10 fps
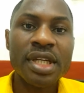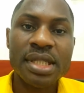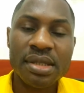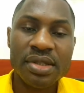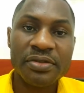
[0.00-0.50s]

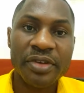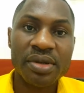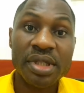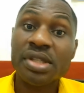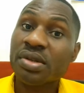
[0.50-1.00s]
it's also
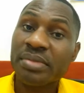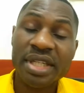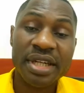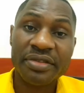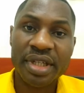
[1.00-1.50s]
found in so
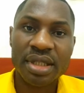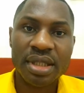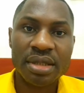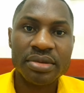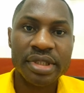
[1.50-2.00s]
many African
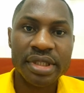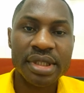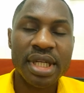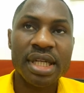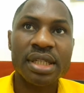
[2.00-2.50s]

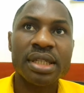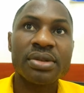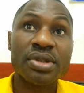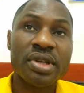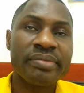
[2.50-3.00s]
countries and
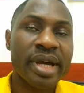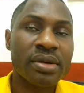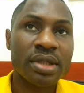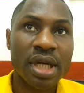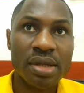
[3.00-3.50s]
also in my
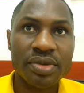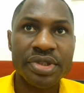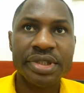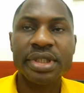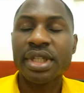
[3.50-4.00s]
own
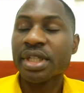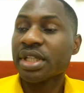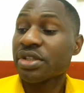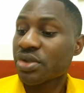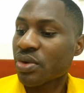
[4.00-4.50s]
country.
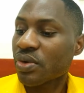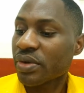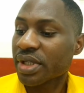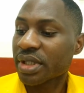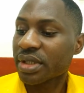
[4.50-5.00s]

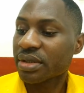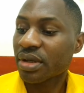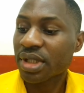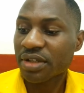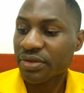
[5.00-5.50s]
So in
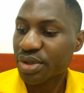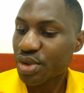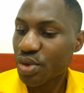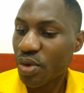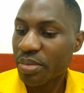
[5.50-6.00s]
order for you
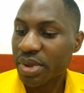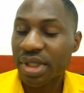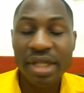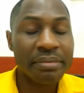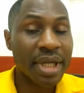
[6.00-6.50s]
to
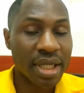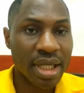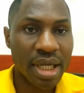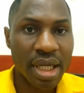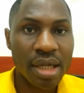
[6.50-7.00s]
open a bank
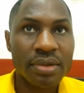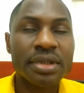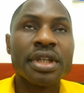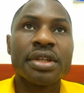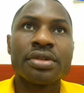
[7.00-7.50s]

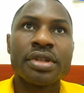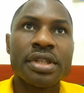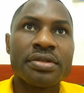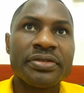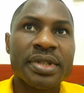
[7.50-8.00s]
account, you
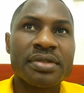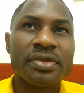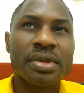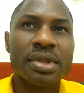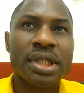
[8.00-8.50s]
need to first of
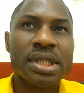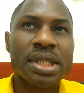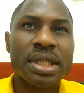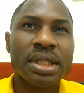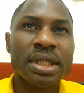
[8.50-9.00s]
all
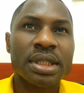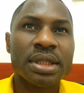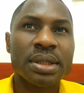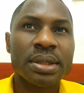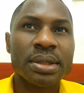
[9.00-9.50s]
understand
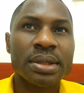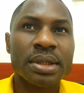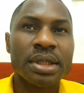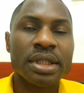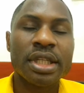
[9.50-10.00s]
that
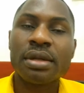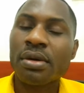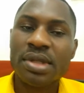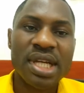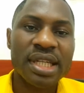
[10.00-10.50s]
the
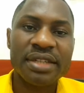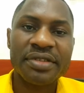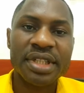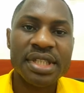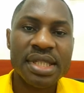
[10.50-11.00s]
laws are
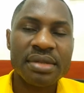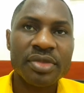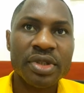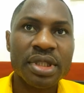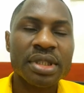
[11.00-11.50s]
never the same,
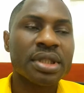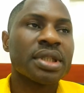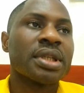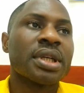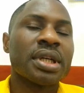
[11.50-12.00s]
okay?
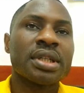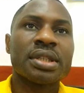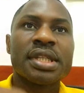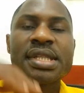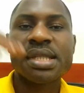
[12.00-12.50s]
The